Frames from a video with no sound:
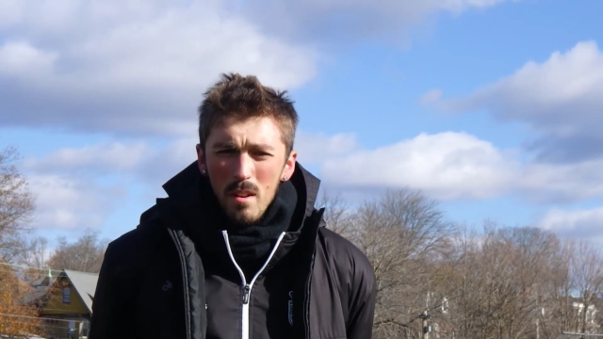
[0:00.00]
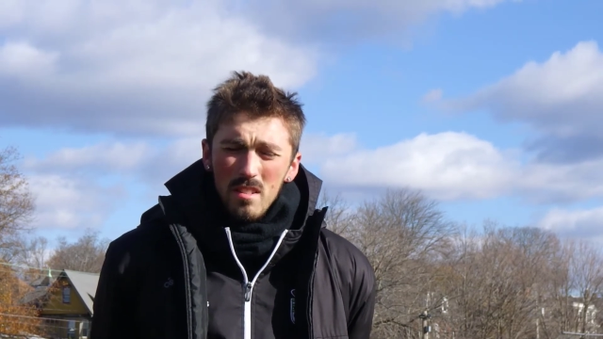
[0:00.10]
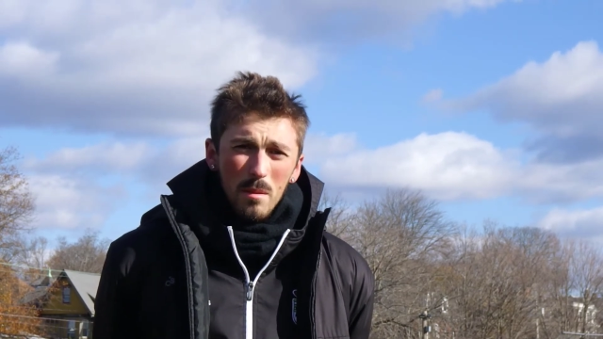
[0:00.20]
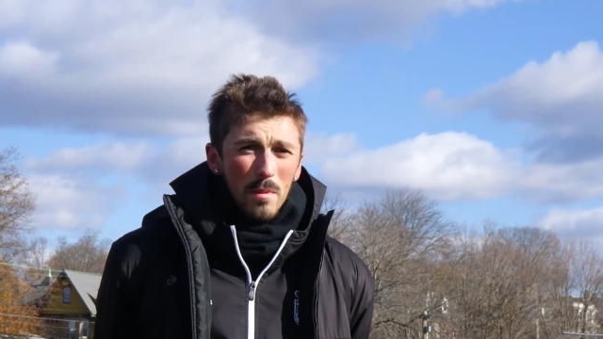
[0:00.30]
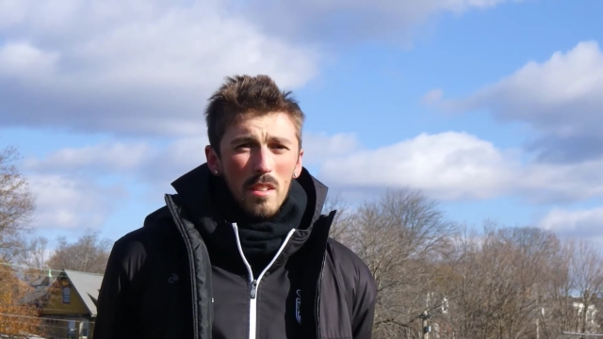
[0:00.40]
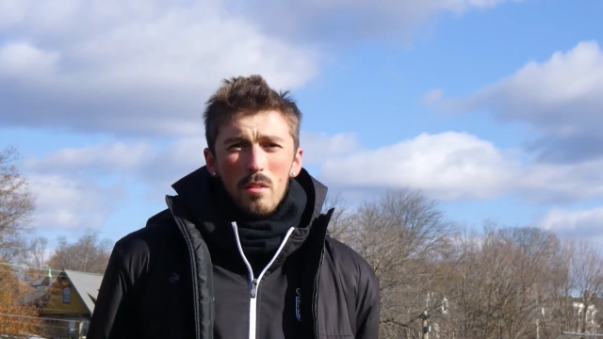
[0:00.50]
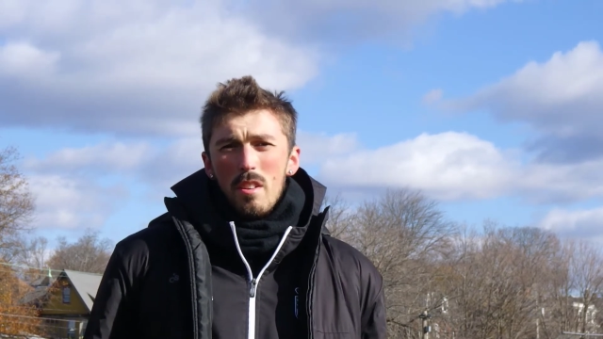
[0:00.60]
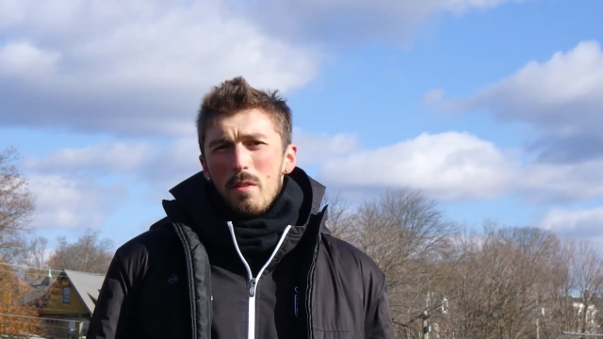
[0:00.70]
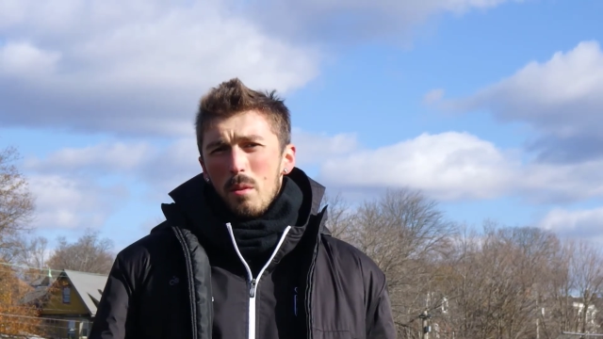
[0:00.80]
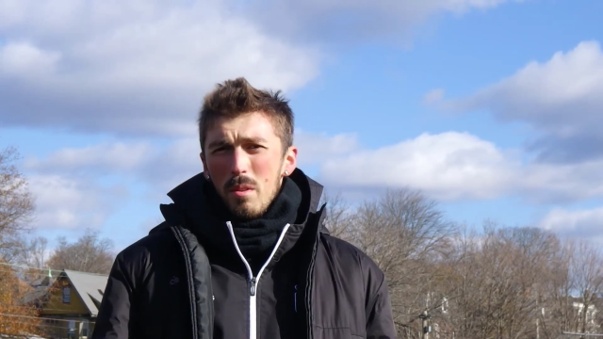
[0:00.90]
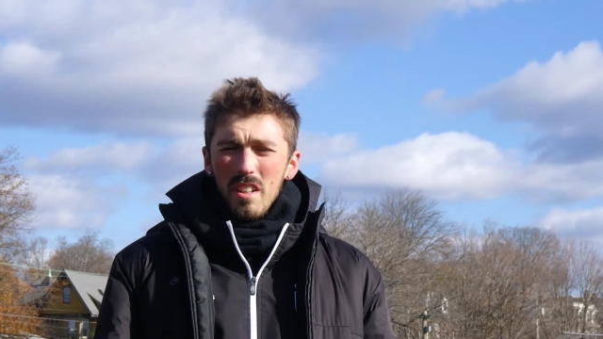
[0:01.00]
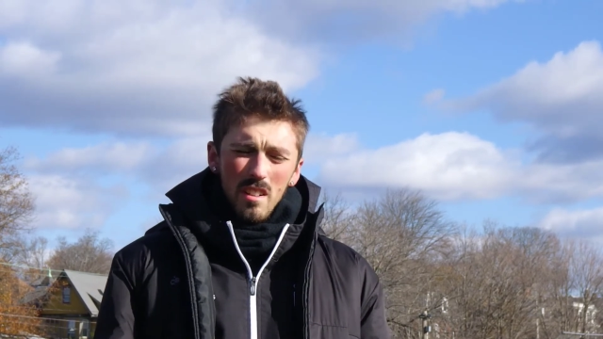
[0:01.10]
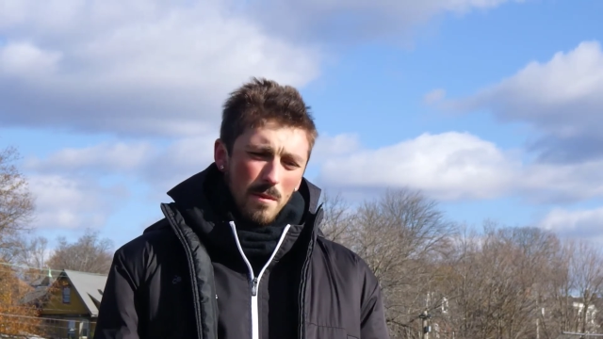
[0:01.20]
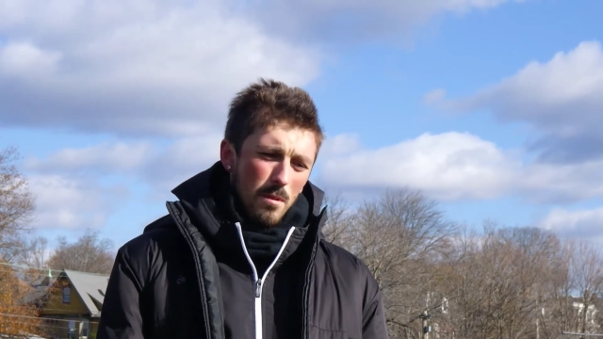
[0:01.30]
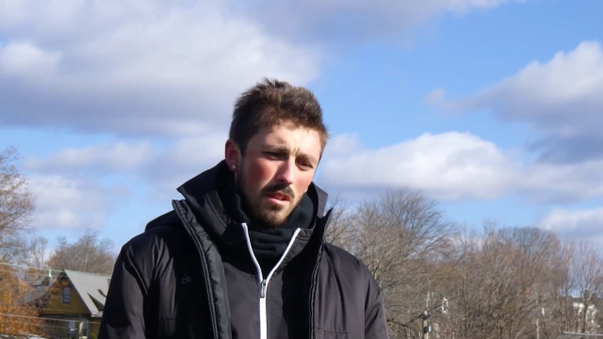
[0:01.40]
Somebody you definitely want to get in
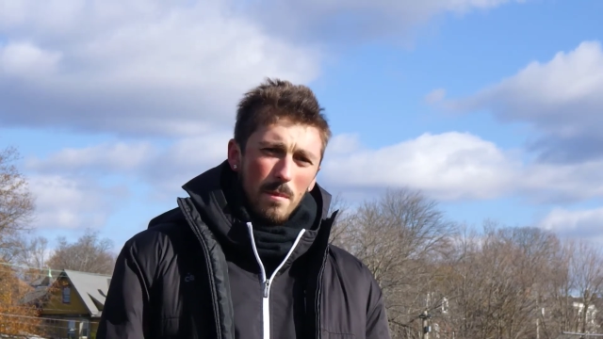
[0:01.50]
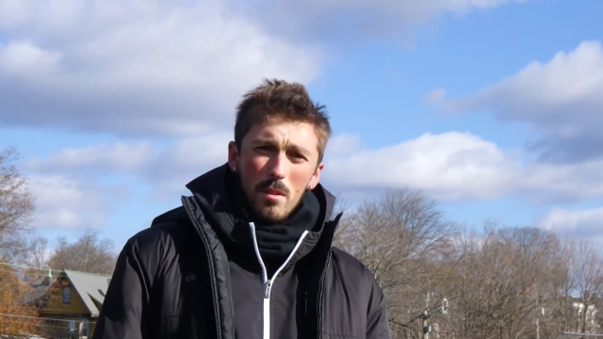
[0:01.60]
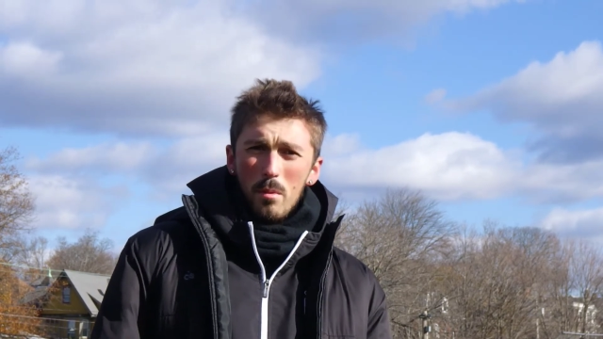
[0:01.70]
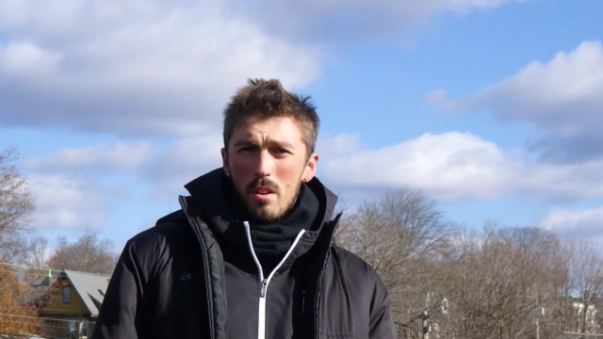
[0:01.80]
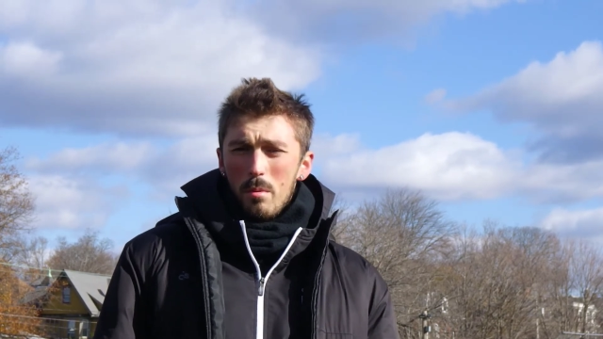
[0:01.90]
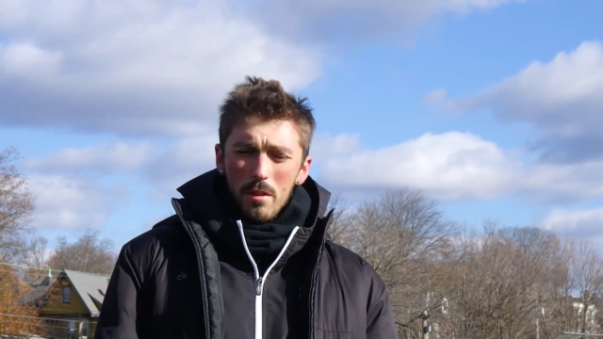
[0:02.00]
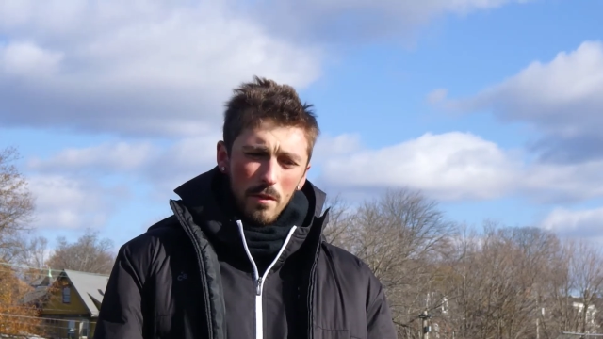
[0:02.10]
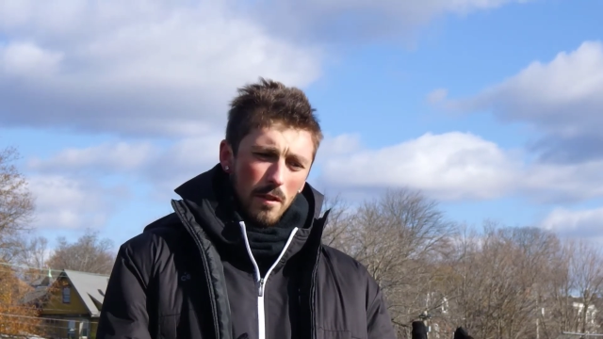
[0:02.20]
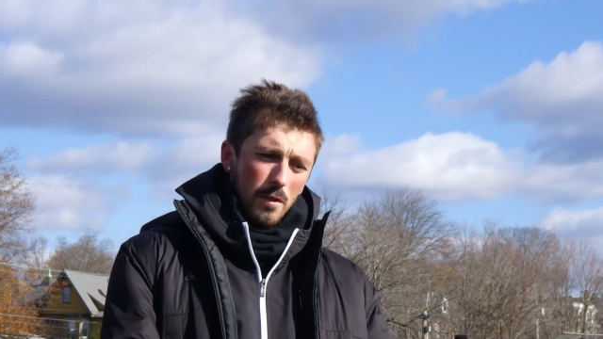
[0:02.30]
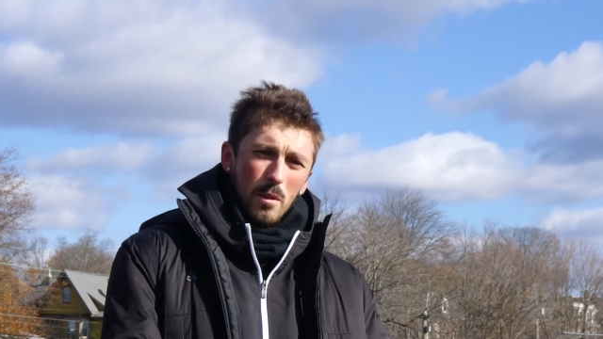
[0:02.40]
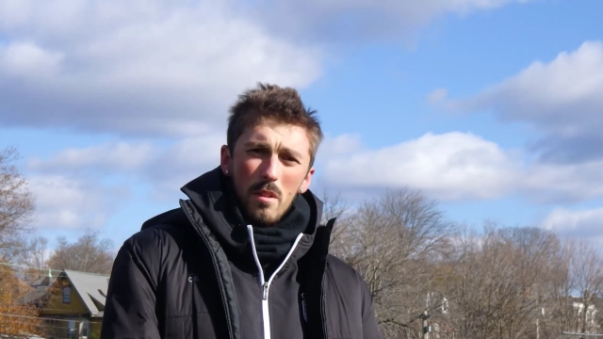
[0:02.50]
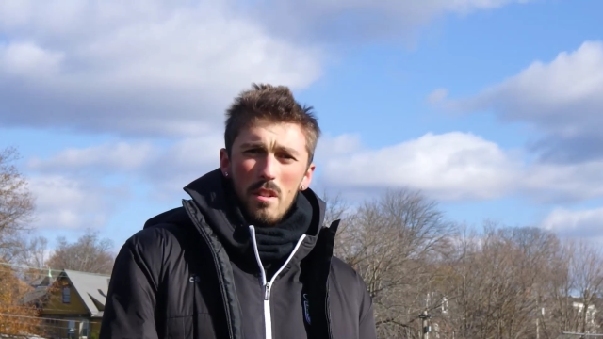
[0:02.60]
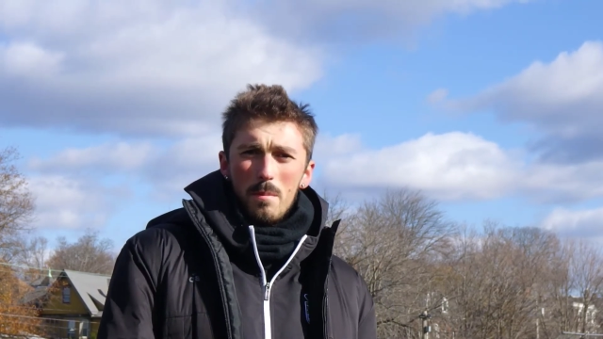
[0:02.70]
your program to work with for a few years